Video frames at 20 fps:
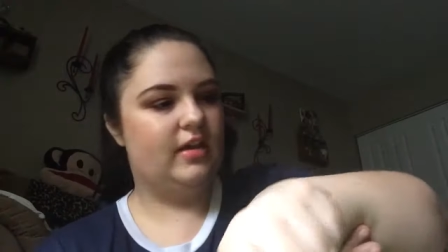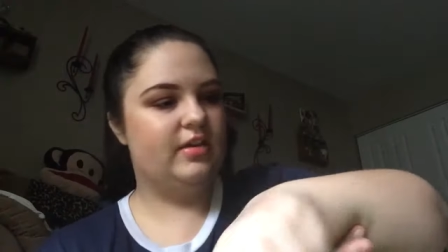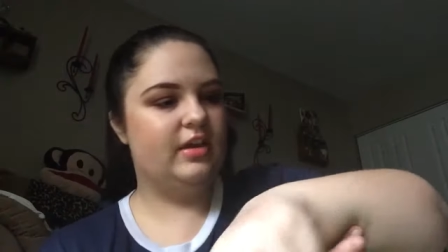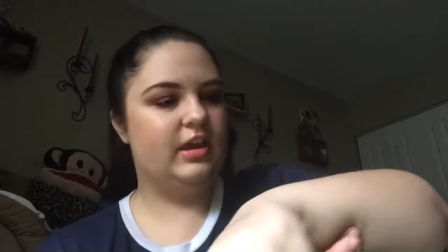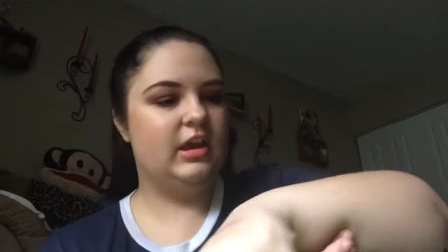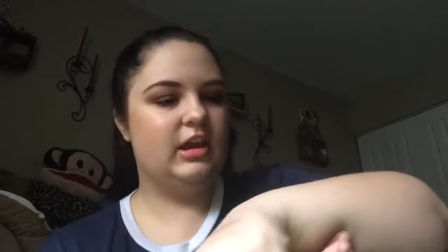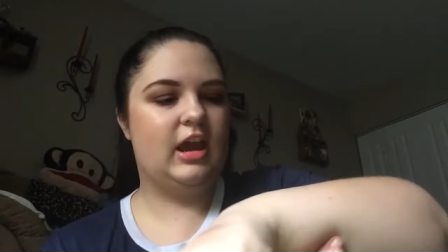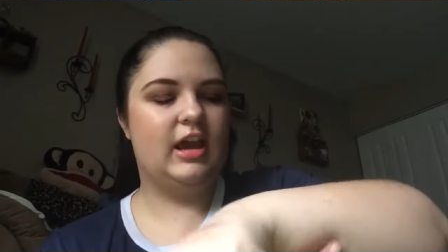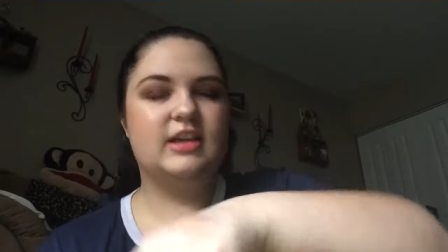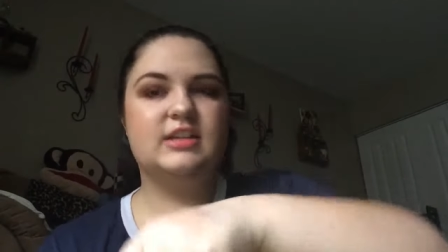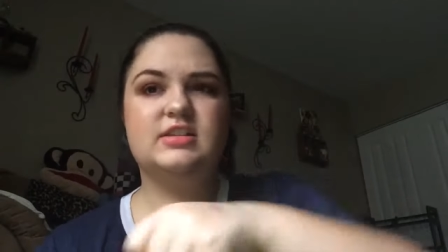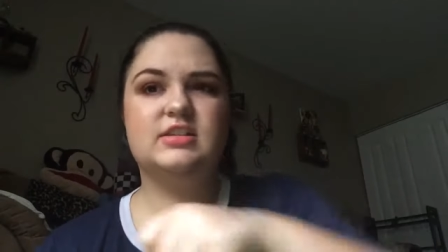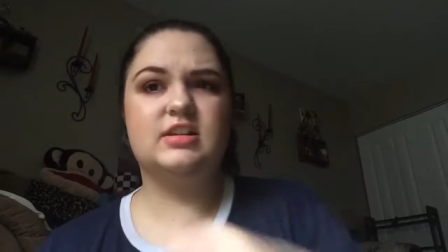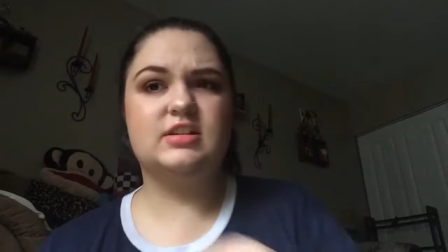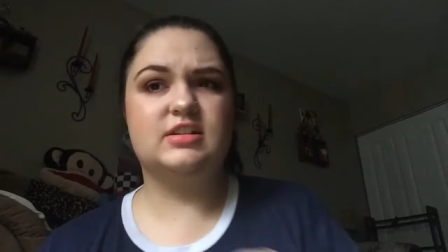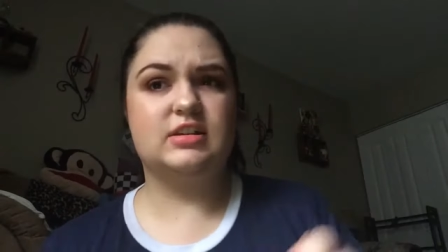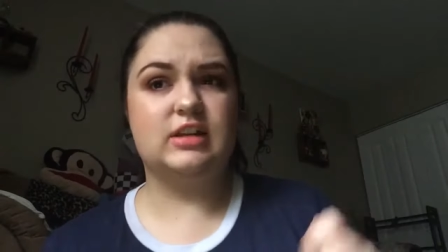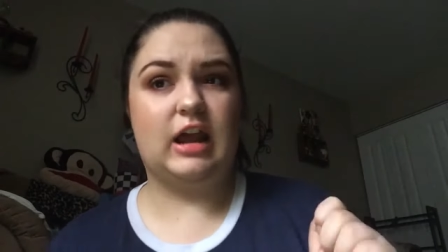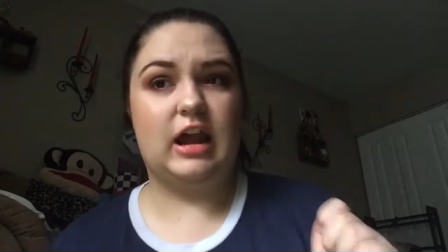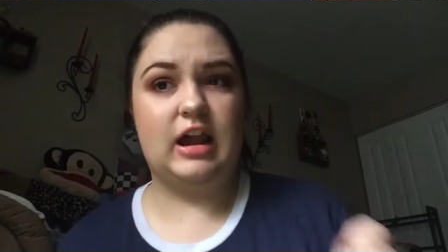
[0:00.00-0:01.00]
alien ice
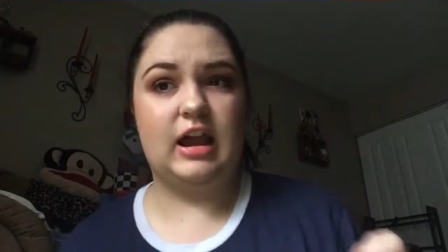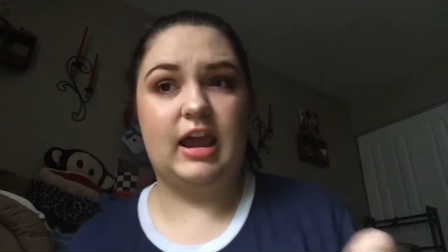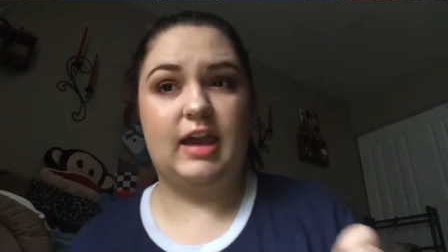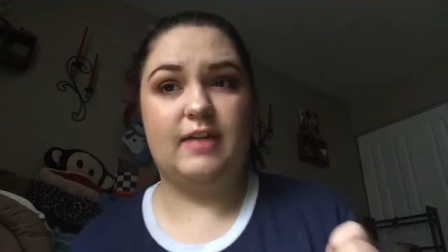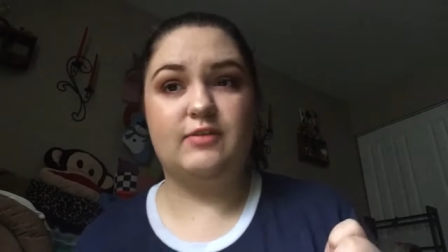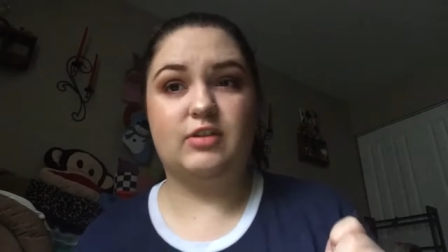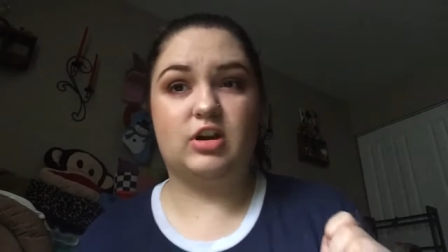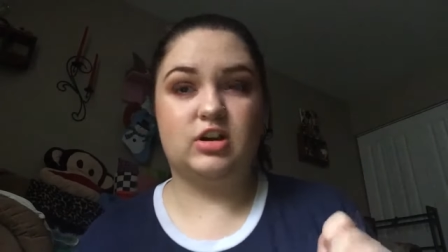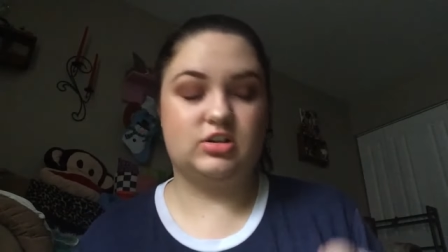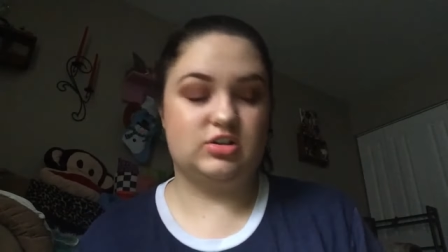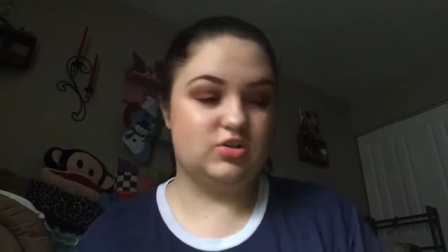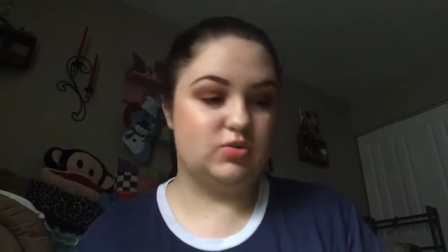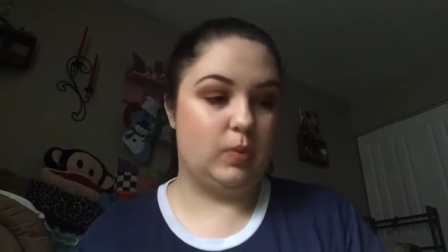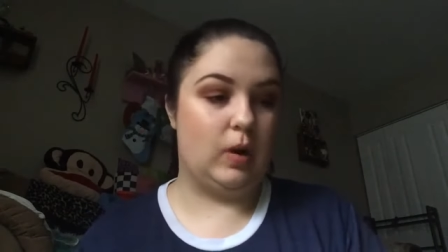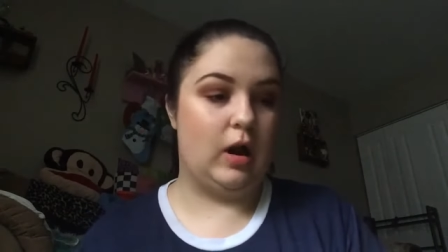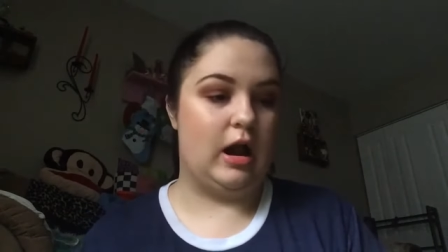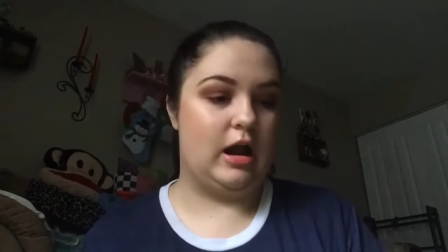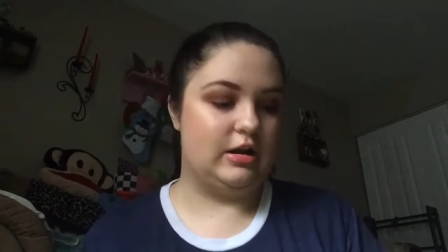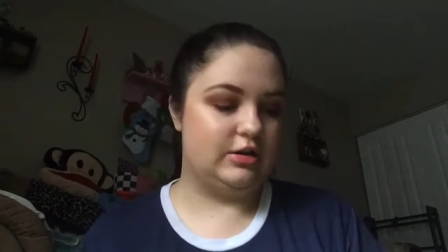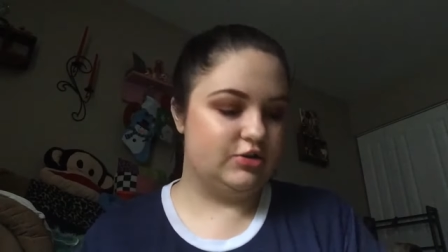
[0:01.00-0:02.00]
does not have a good
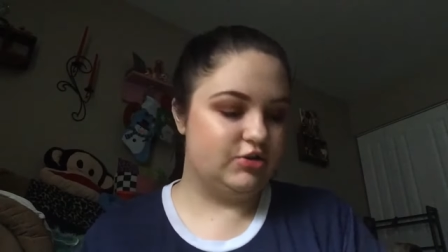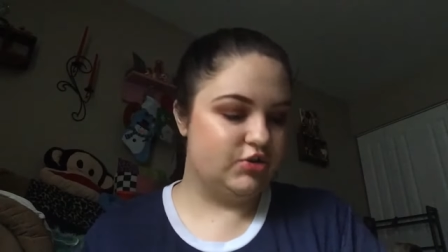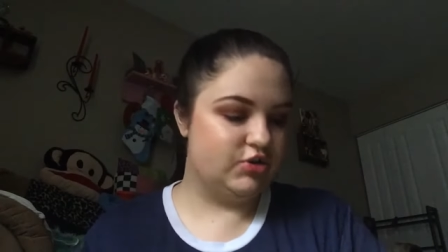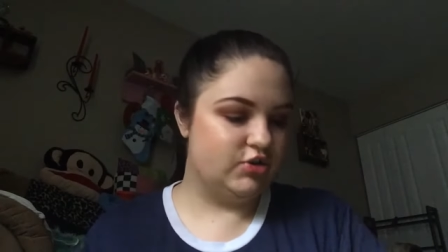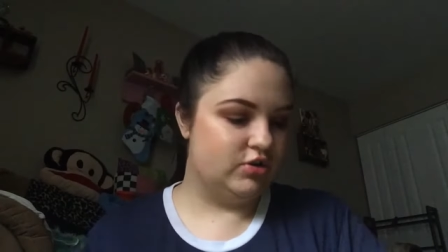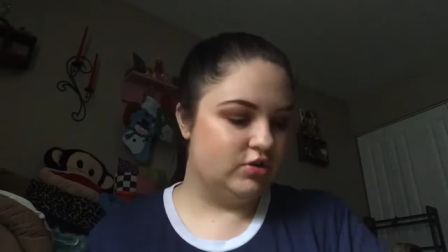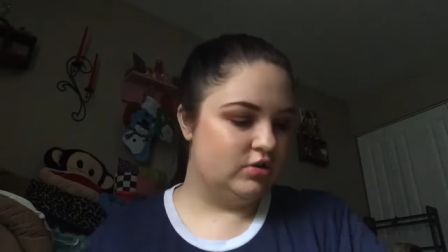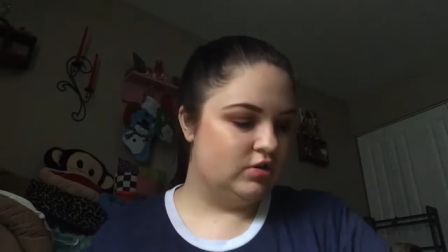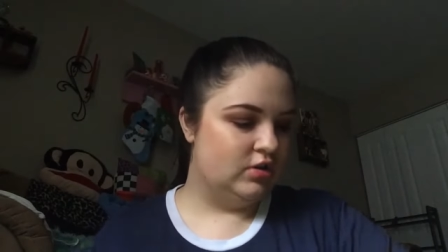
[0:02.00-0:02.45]
swatch